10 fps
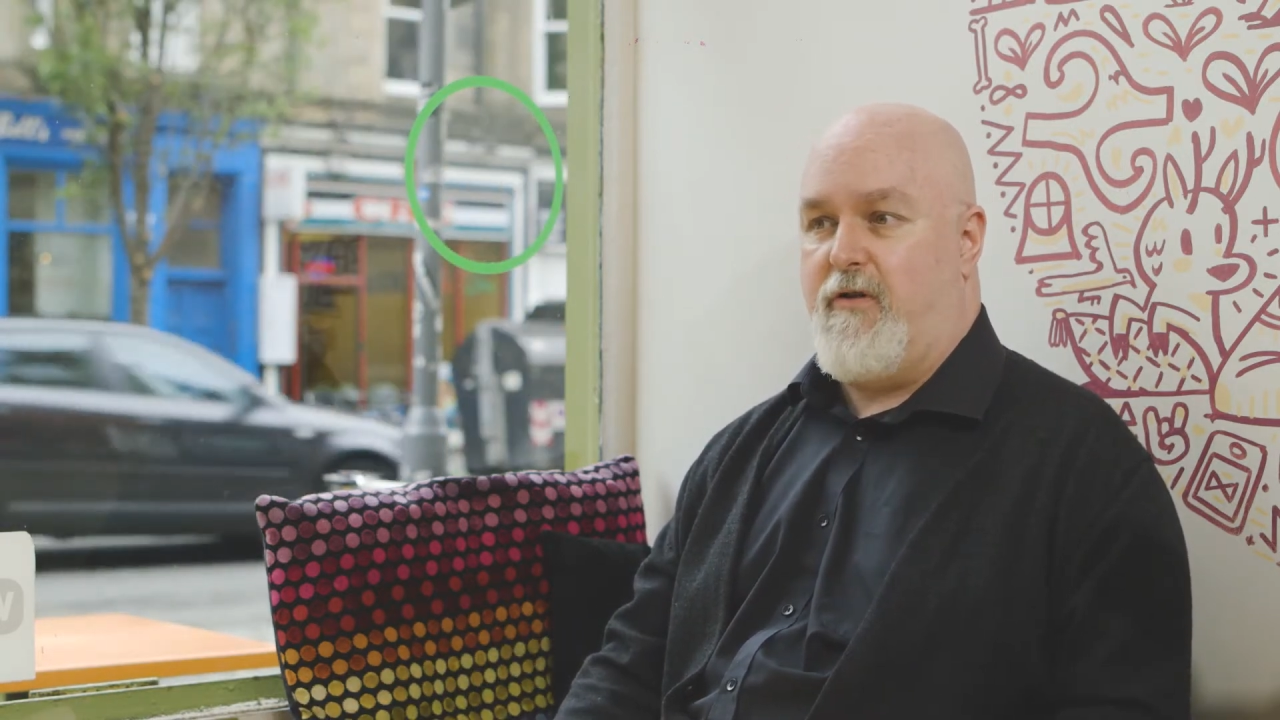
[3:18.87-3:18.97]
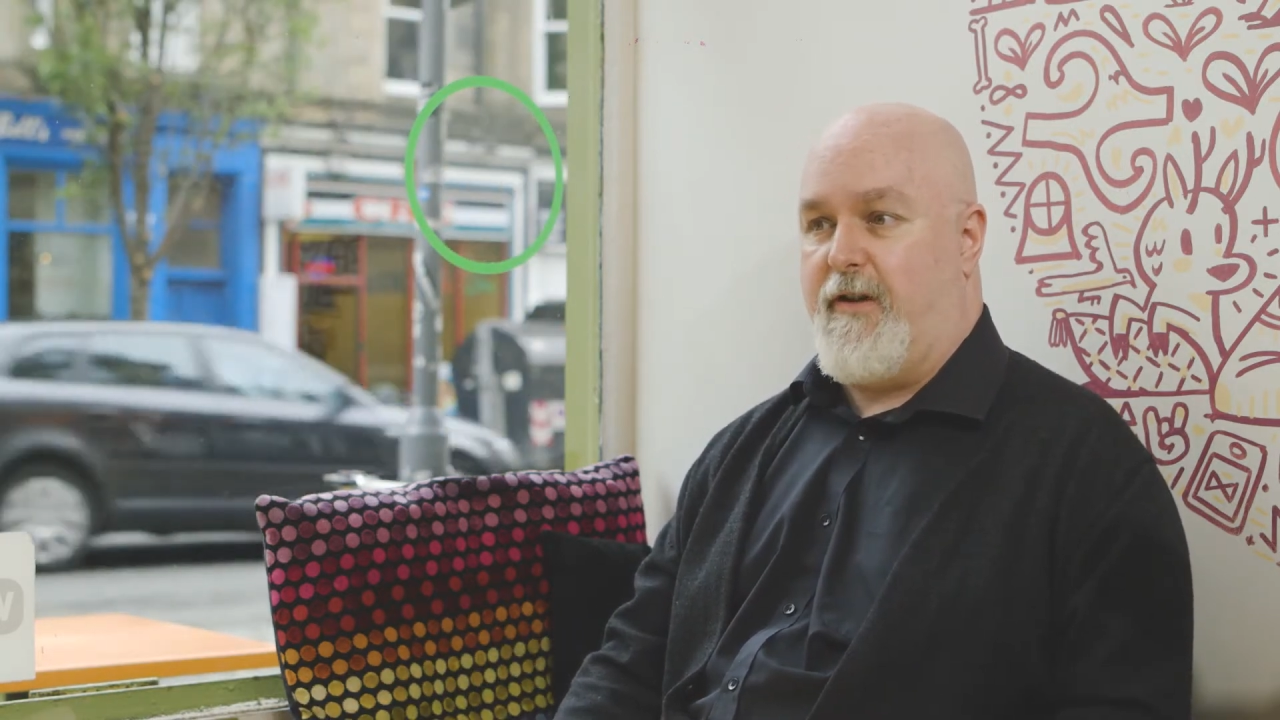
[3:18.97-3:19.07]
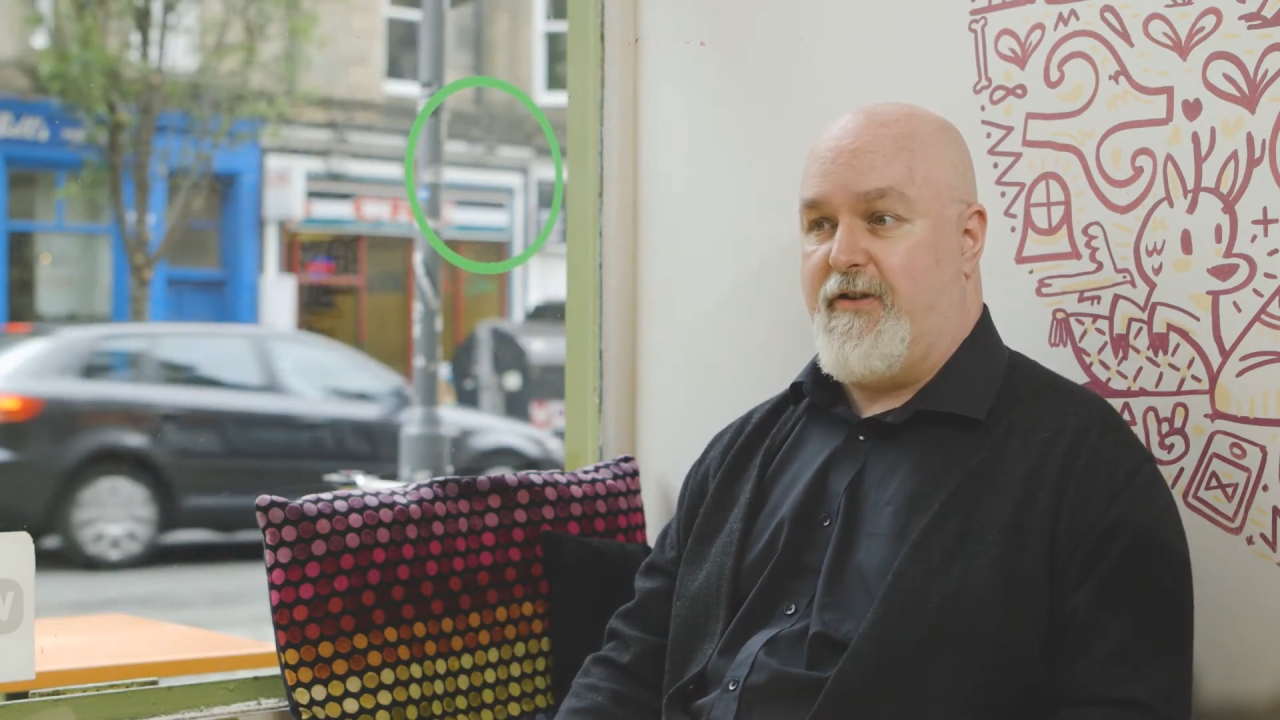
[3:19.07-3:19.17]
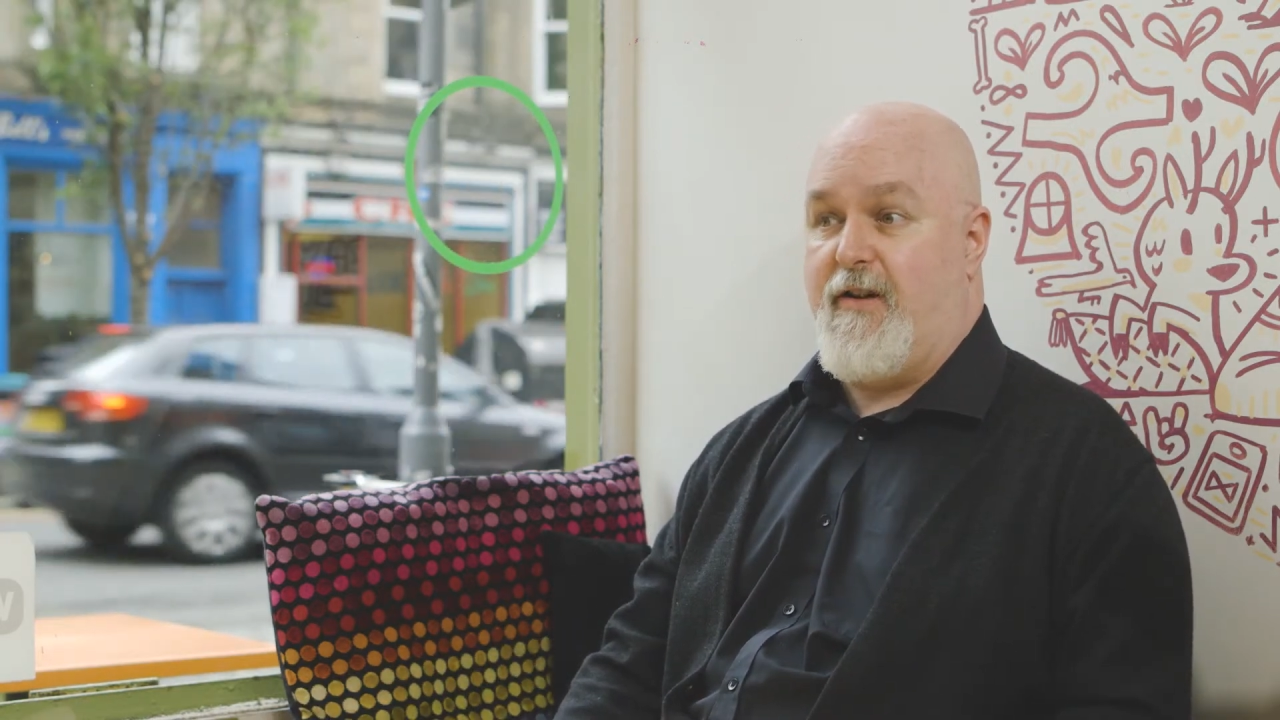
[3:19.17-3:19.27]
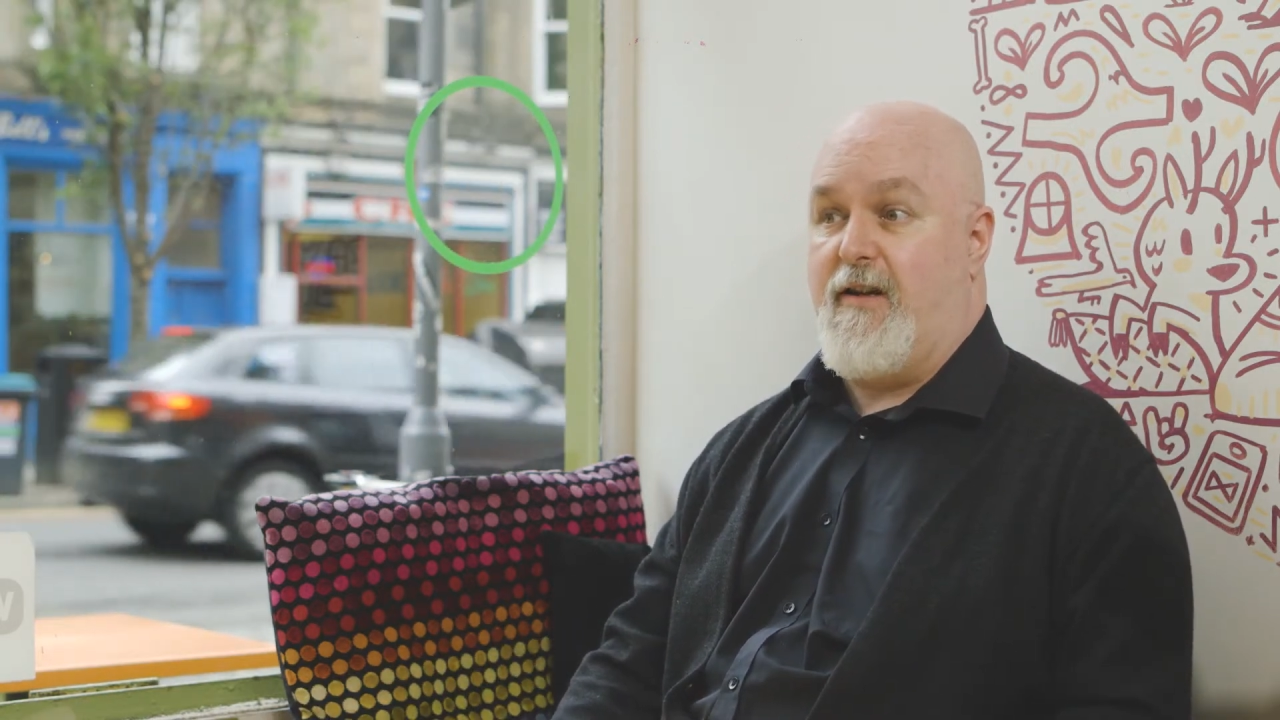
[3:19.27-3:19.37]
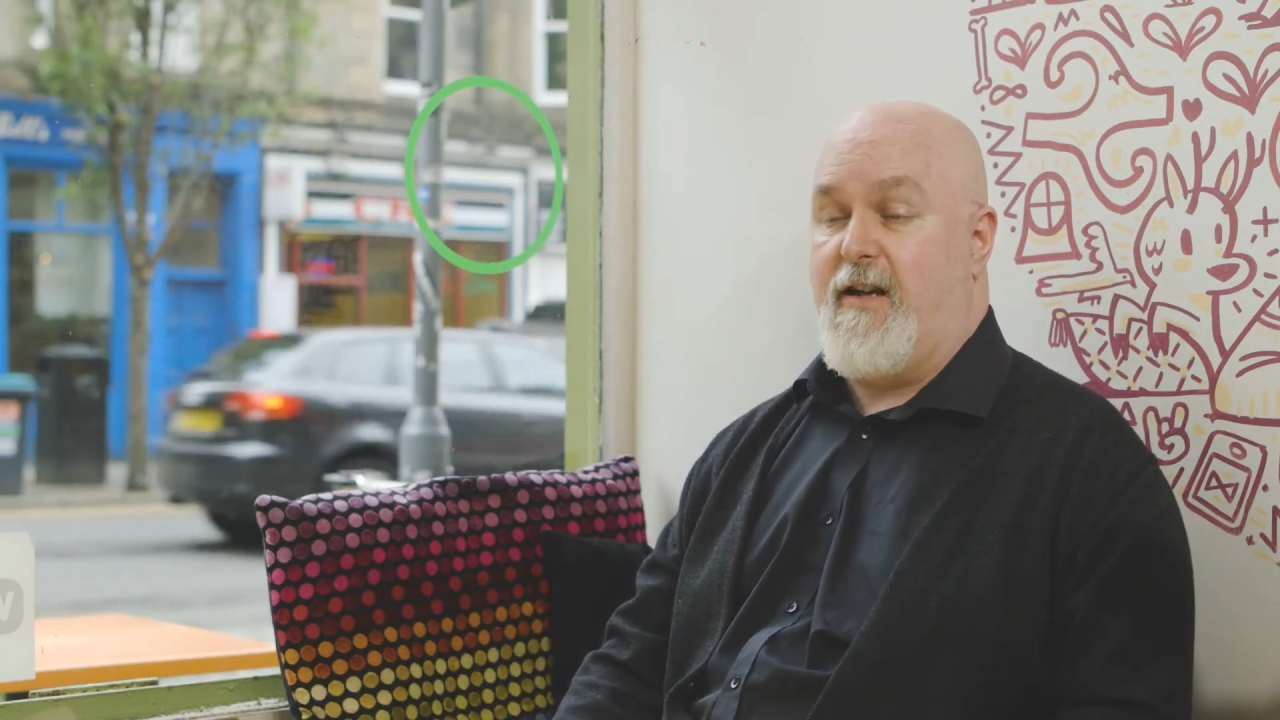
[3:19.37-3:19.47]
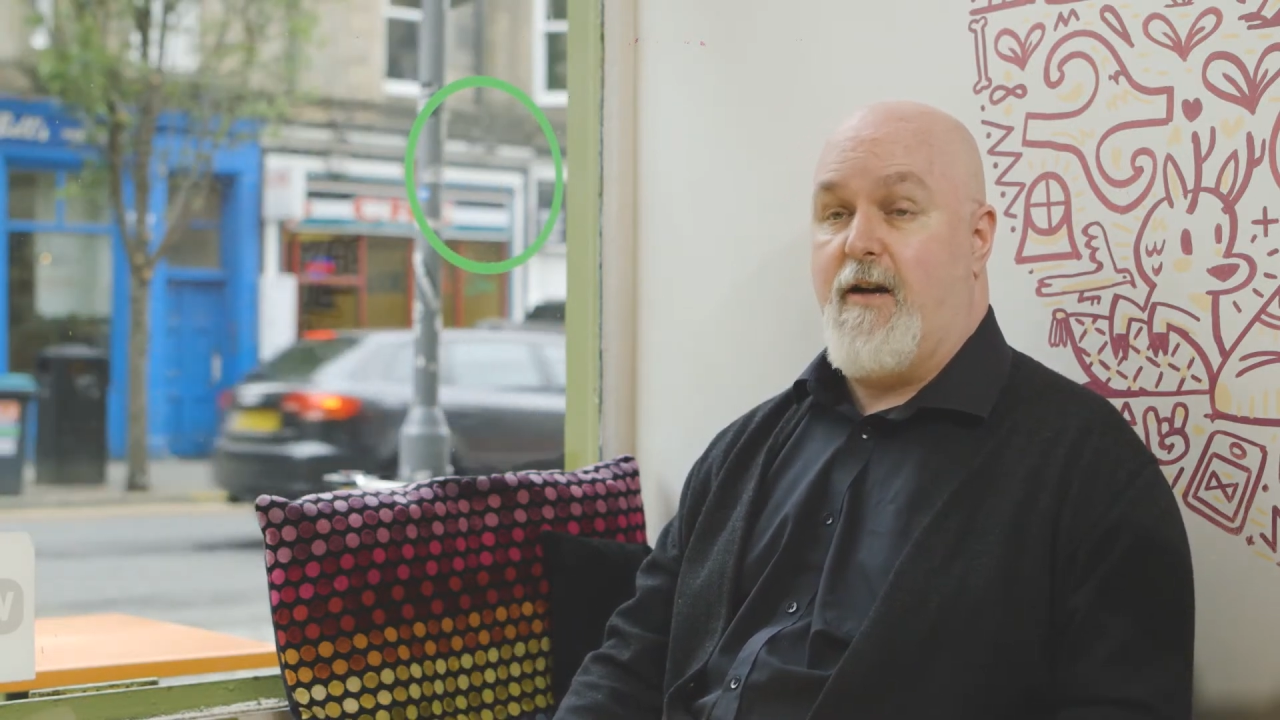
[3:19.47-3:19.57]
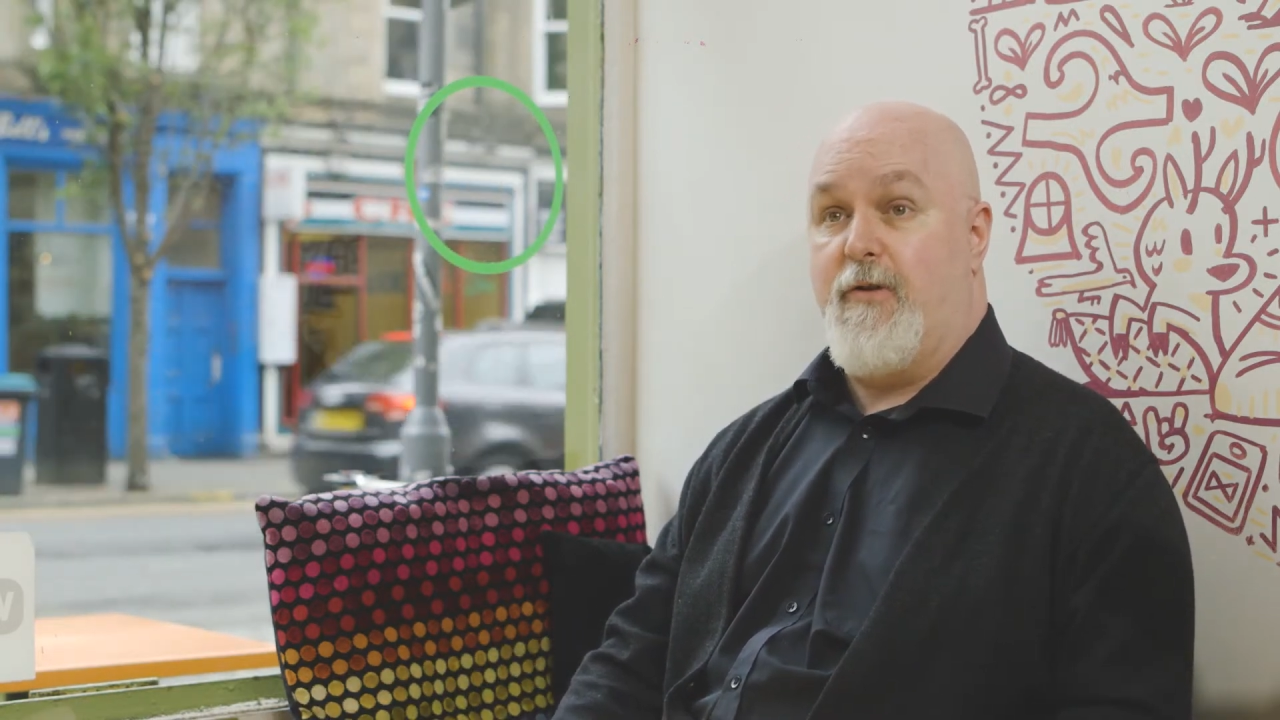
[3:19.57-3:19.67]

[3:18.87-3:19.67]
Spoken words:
to extend how